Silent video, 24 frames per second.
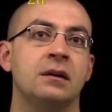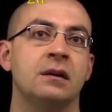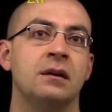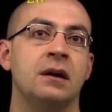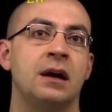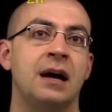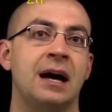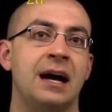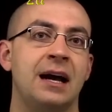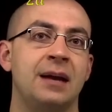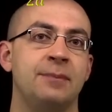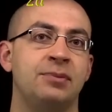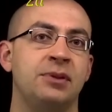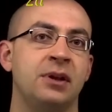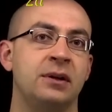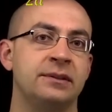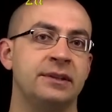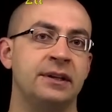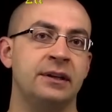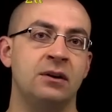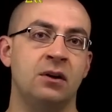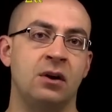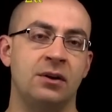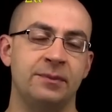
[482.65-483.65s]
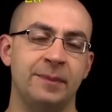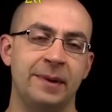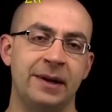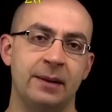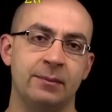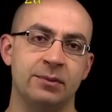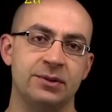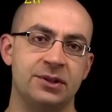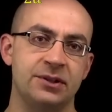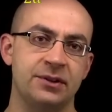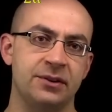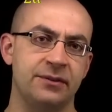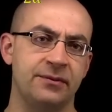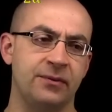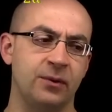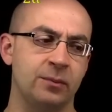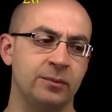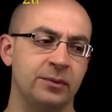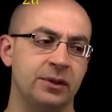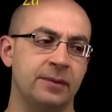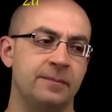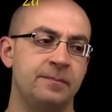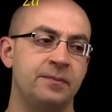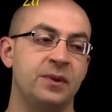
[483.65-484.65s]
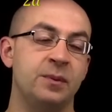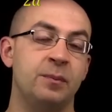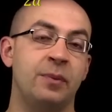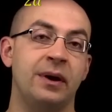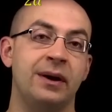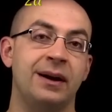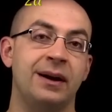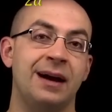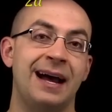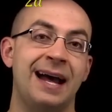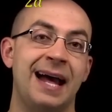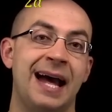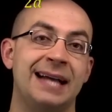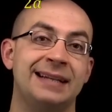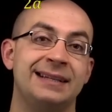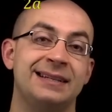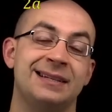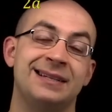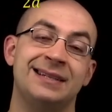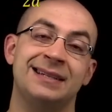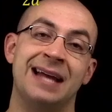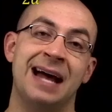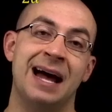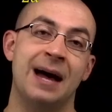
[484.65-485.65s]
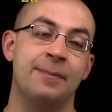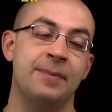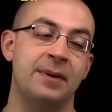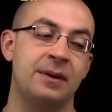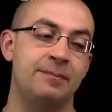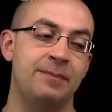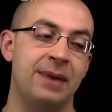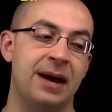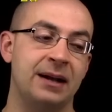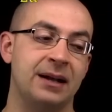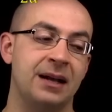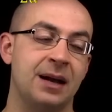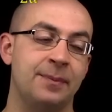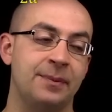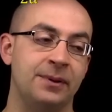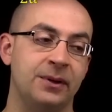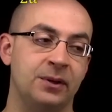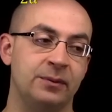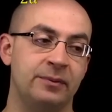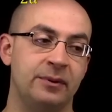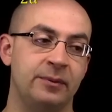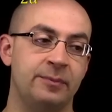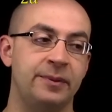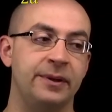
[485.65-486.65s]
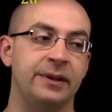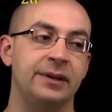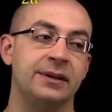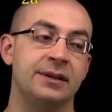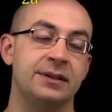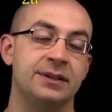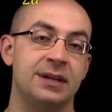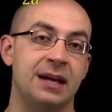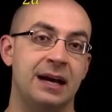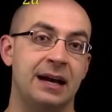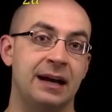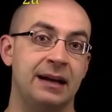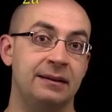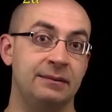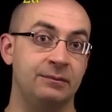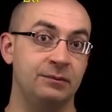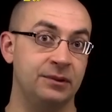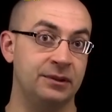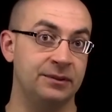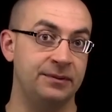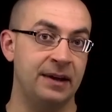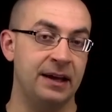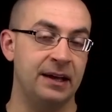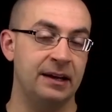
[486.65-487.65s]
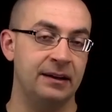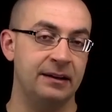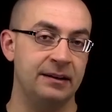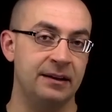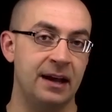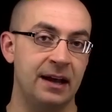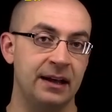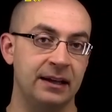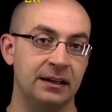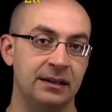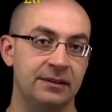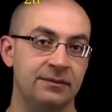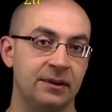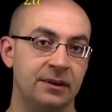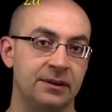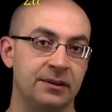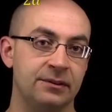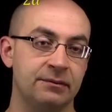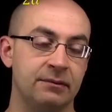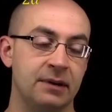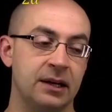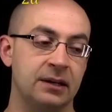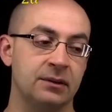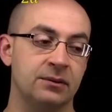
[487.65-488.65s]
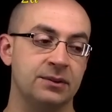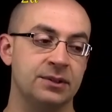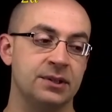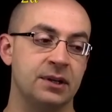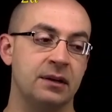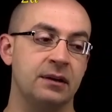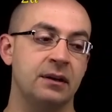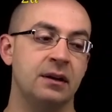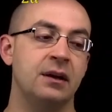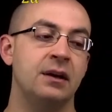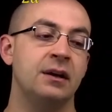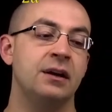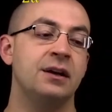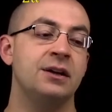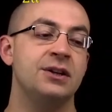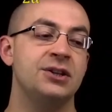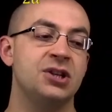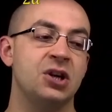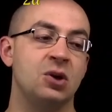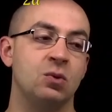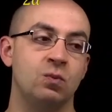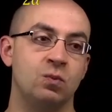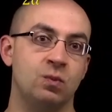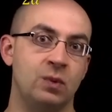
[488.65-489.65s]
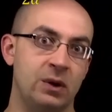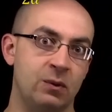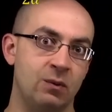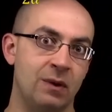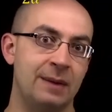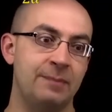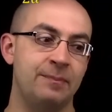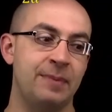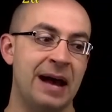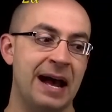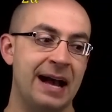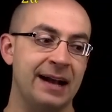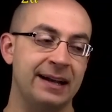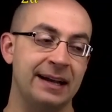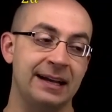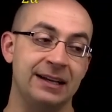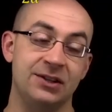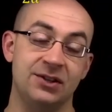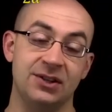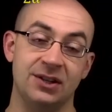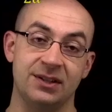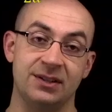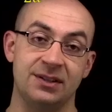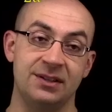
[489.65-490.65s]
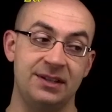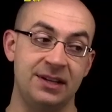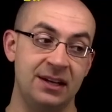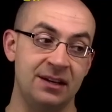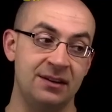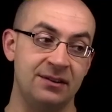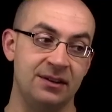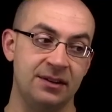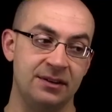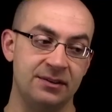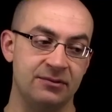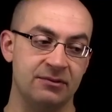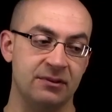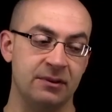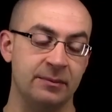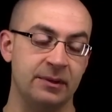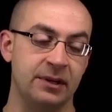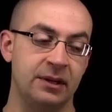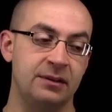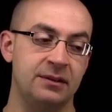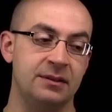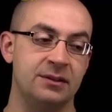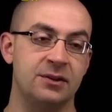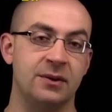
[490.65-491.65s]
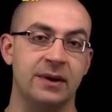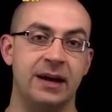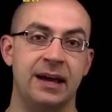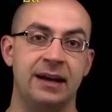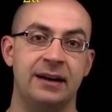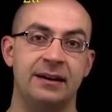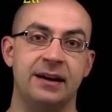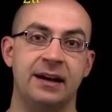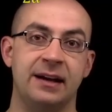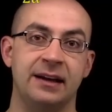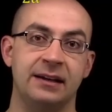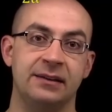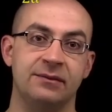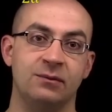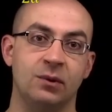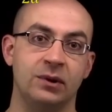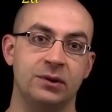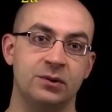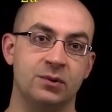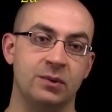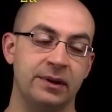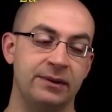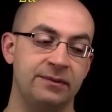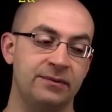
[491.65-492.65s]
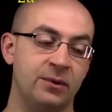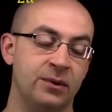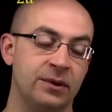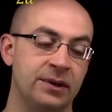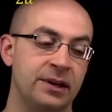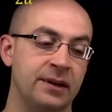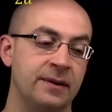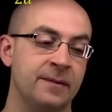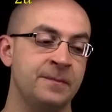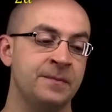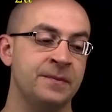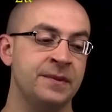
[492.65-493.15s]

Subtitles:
I plugged in all of my numbers into the formula, but I had to stop and back up a little bit because I would have had a negative under the radical sign. So we went back and just did the discriminant, so I had a negative 124 here.